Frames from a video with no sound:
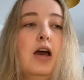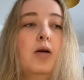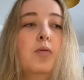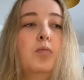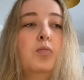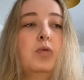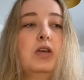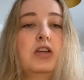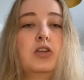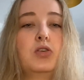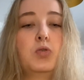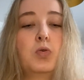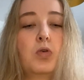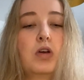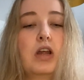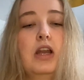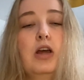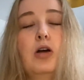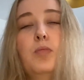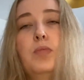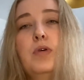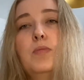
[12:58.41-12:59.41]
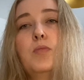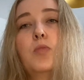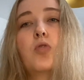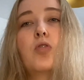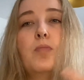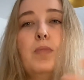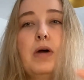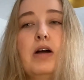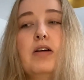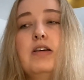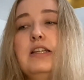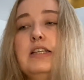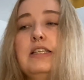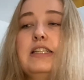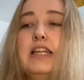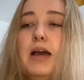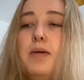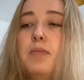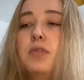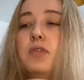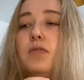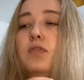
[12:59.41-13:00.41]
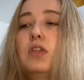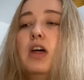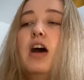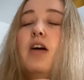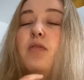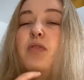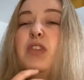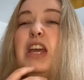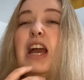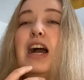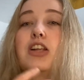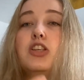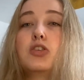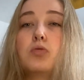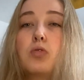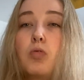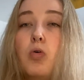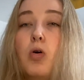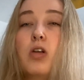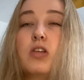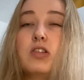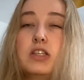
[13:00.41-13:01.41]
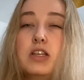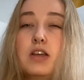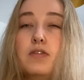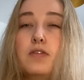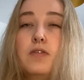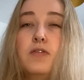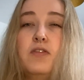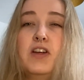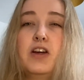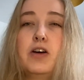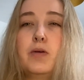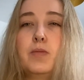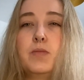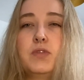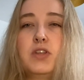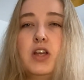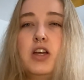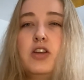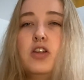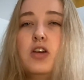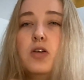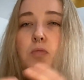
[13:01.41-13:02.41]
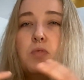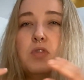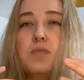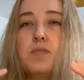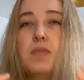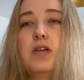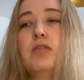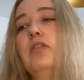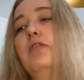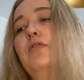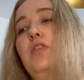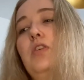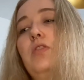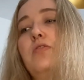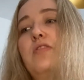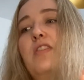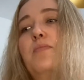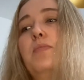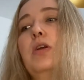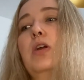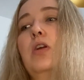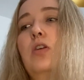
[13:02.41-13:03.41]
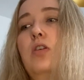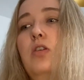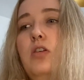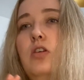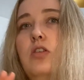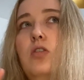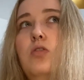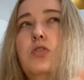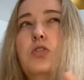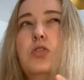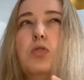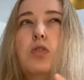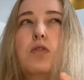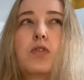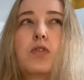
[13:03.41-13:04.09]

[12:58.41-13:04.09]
We could talk a little bit more about in depth of the actual quality of the films. I know with my reviews, I've been sort of